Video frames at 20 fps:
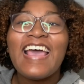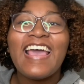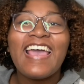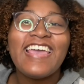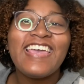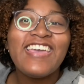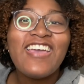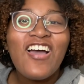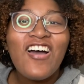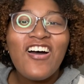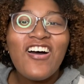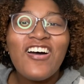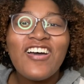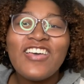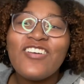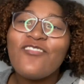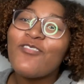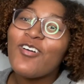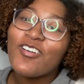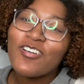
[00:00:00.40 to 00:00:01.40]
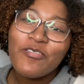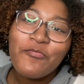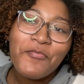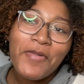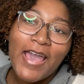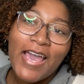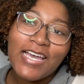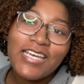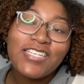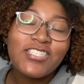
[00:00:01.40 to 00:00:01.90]
Hey y'all, and welcome
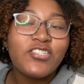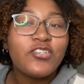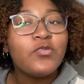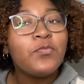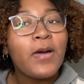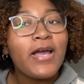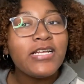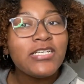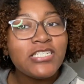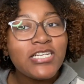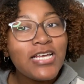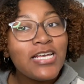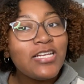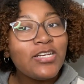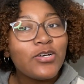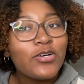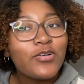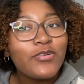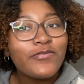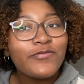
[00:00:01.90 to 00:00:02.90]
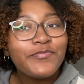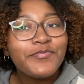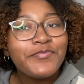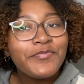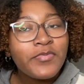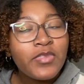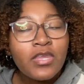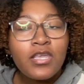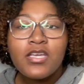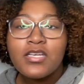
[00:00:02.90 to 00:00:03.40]
back to my channel.
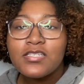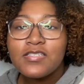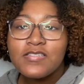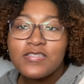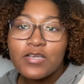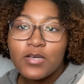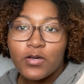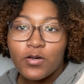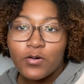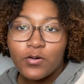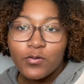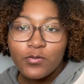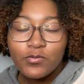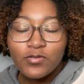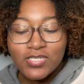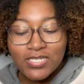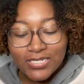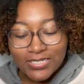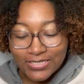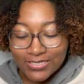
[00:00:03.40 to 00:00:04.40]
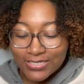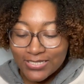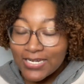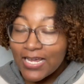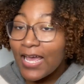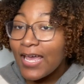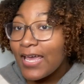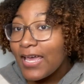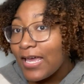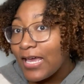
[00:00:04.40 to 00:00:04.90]
So
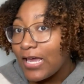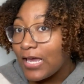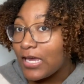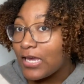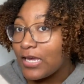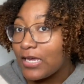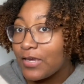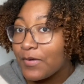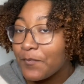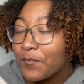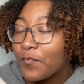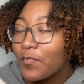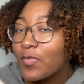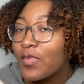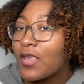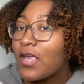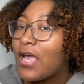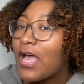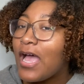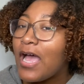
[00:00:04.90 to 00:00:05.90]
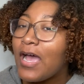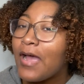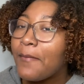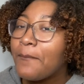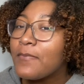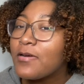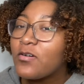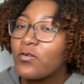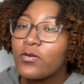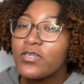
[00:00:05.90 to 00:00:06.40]
today
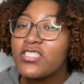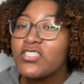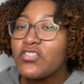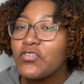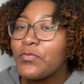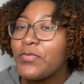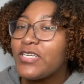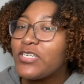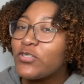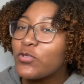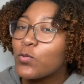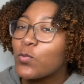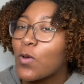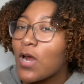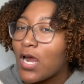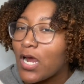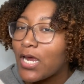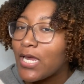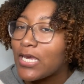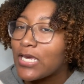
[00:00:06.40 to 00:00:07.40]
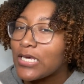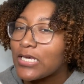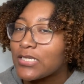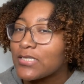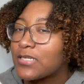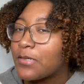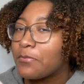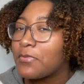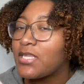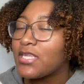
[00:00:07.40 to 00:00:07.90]
I'm going to be trying
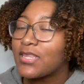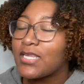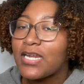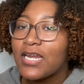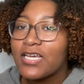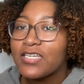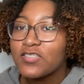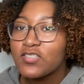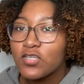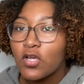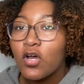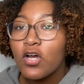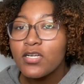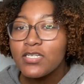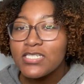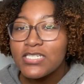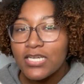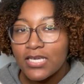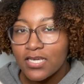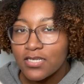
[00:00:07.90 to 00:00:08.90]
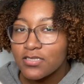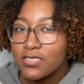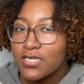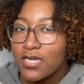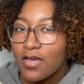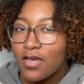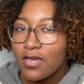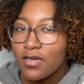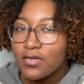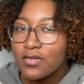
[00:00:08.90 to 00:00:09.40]
something that I saw on
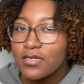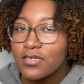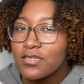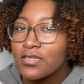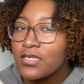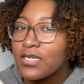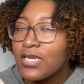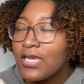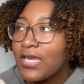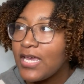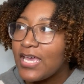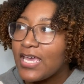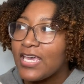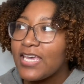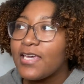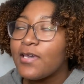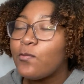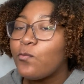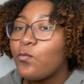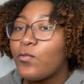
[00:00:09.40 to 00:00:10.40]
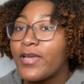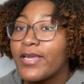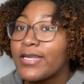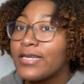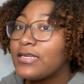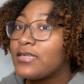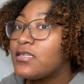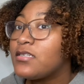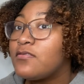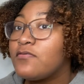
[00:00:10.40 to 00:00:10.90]
TikTok. It went
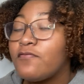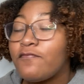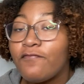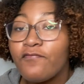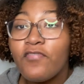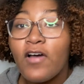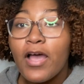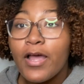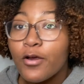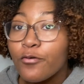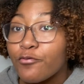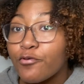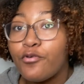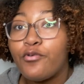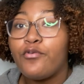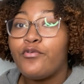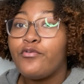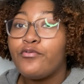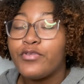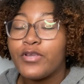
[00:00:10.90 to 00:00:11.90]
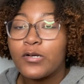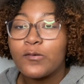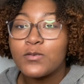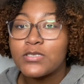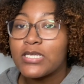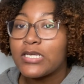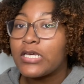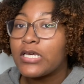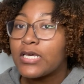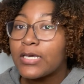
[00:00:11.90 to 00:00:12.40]
viral. There
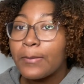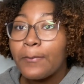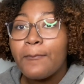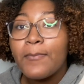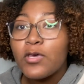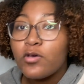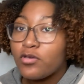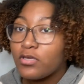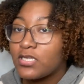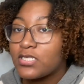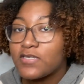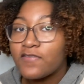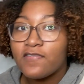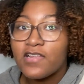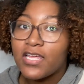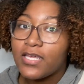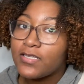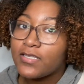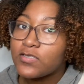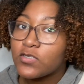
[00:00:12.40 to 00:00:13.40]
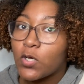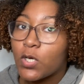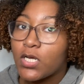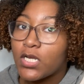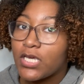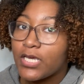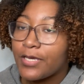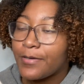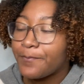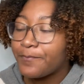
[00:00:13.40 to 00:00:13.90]
was like millions of likes on
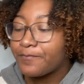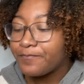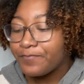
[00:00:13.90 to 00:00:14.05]
it,